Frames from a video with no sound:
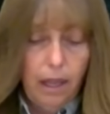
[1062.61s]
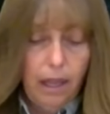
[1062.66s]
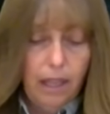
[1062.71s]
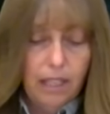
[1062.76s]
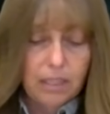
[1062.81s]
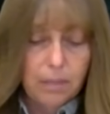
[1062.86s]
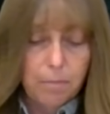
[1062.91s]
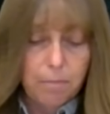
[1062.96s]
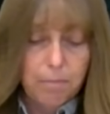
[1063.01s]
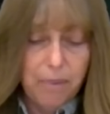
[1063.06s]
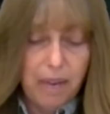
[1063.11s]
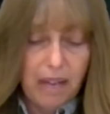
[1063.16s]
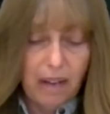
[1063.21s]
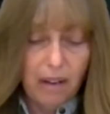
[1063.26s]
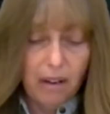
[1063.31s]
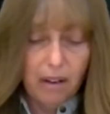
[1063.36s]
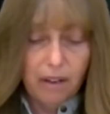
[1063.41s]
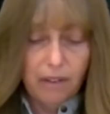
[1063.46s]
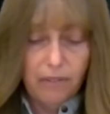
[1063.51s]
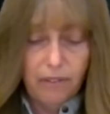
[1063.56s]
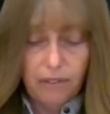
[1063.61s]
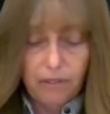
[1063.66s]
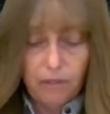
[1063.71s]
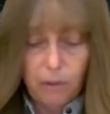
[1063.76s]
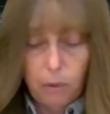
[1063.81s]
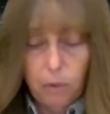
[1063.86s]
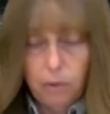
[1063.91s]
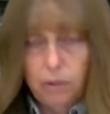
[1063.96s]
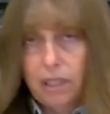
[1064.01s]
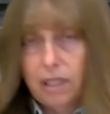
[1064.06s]
It's better if your
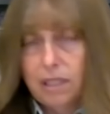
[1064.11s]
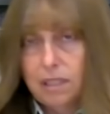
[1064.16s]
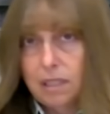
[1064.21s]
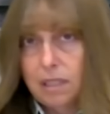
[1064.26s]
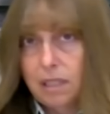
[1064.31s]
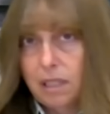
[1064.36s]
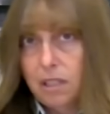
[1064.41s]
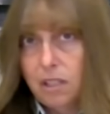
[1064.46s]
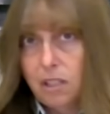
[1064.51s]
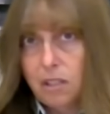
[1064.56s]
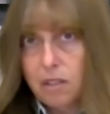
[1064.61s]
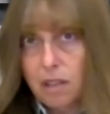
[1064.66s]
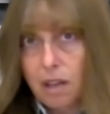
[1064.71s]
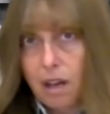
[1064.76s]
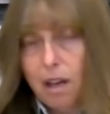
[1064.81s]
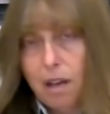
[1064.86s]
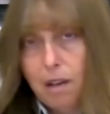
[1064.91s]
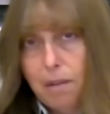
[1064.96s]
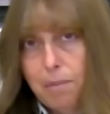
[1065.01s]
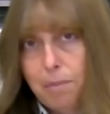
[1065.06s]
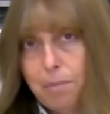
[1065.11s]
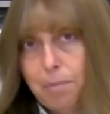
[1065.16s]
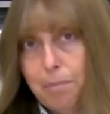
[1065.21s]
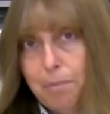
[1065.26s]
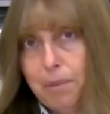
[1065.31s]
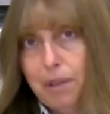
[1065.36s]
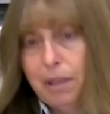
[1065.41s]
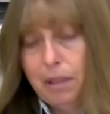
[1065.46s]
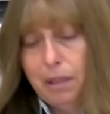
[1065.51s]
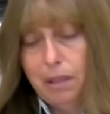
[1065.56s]
foil doesn't touch your top,
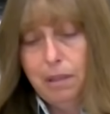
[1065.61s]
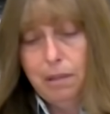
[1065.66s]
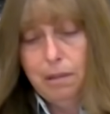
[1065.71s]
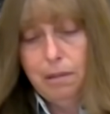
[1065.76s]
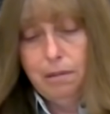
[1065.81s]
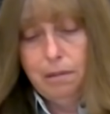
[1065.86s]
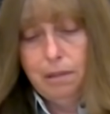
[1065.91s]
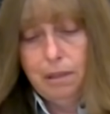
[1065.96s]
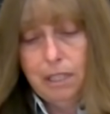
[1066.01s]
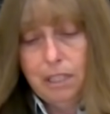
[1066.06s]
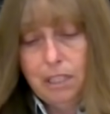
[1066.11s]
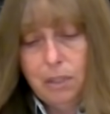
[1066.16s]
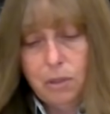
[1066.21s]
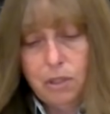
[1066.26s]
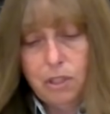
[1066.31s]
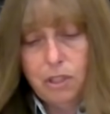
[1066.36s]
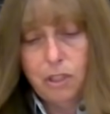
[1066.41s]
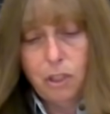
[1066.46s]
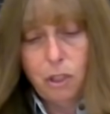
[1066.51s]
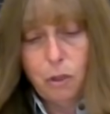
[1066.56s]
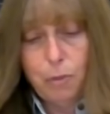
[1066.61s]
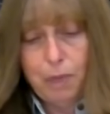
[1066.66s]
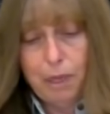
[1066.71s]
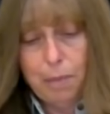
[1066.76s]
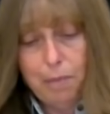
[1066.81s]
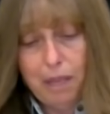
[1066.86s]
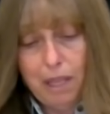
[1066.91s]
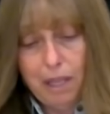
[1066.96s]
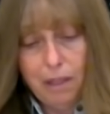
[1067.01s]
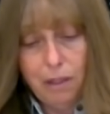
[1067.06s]
but this was such a
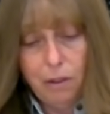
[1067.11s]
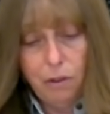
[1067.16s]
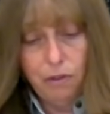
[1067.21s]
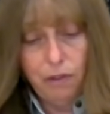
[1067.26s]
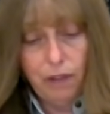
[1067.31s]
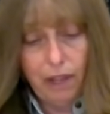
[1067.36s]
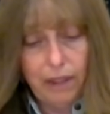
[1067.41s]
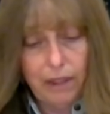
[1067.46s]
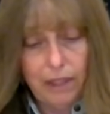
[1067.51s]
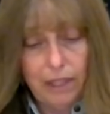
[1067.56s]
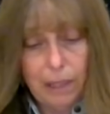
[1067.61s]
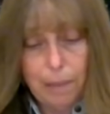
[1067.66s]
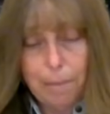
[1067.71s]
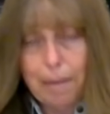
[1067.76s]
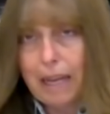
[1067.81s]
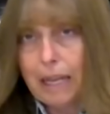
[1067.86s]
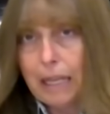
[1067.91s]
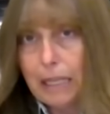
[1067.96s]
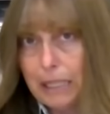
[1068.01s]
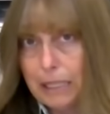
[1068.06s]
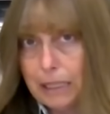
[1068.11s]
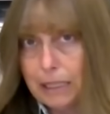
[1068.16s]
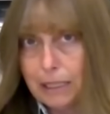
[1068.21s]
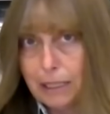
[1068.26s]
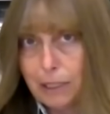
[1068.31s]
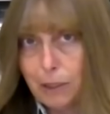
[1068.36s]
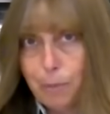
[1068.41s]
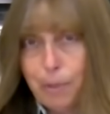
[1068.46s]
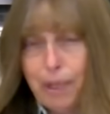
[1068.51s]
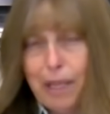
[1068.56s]
big meatloaf, I think mine is a
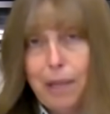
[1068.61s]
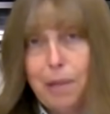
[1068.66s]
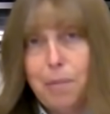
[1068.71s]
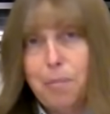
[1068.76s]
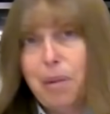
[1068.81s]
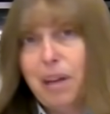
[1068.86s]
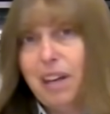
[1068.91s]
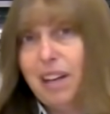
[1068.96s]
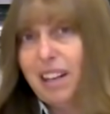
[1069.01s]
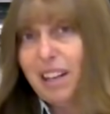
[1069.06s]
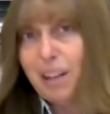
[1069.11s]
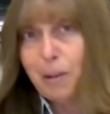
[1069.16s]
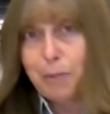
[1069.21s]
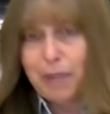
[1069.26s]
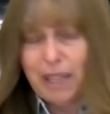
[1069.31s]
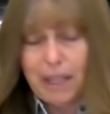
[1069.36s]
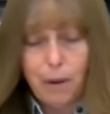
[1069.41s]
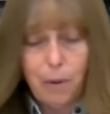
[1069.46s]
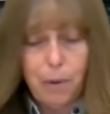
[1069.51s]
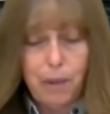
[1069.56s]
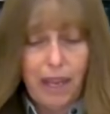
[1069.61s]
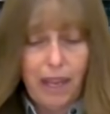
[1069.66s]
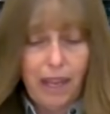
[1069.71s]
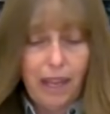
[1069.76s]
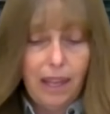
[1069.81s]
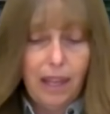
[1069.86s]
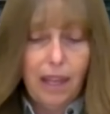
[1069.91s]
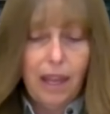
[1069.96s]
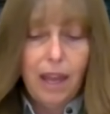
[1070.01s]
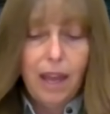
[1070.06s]
little bit, but it'll be
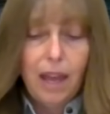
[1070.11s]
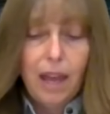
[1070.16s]
okay.